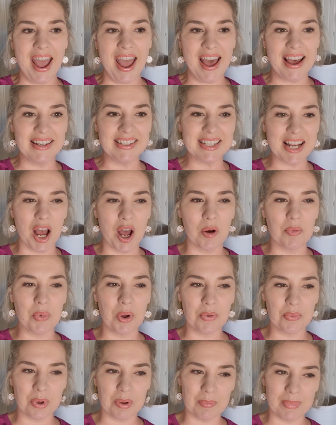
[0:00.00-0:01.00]
and um,
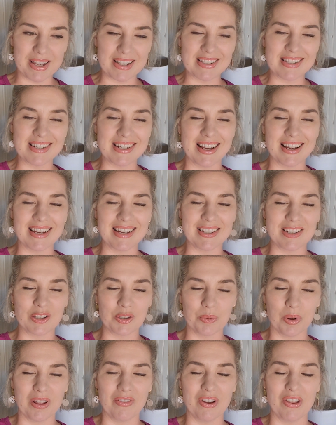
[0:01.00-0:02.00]
we missed a
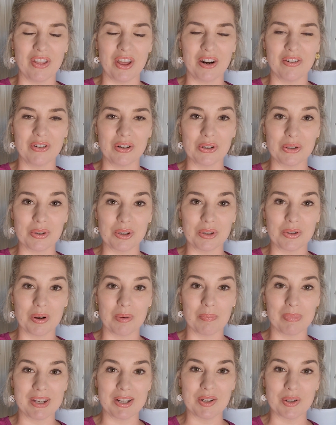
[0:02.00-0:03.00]
twenty-fifth anniversary
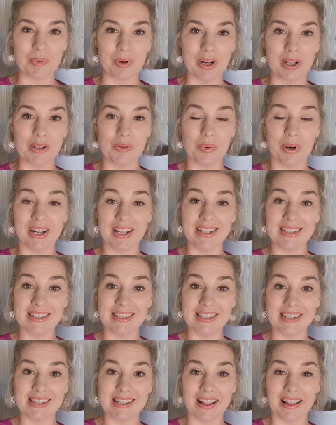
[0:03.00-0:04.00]
trip in twenty twenty to
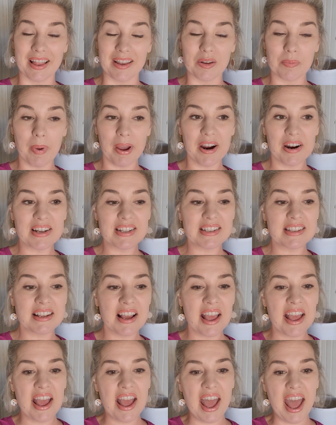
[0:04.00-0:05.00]
Disneyland Paris,
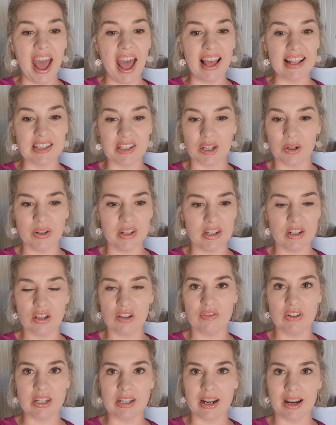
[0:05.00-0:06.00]
and so he
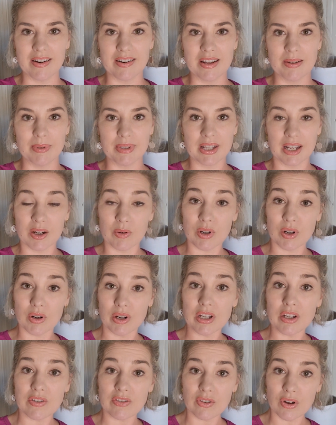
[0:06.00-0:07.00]
just freaked out, and he was like, we're
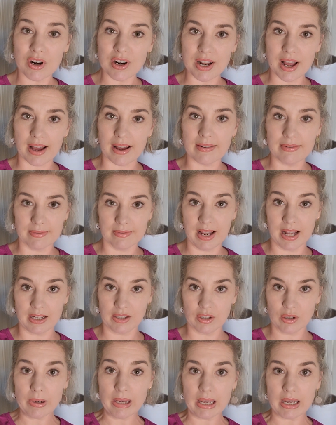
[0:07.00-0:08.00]
going to Florida
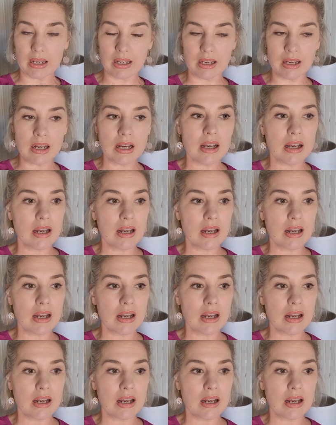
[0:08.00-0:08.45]
next week,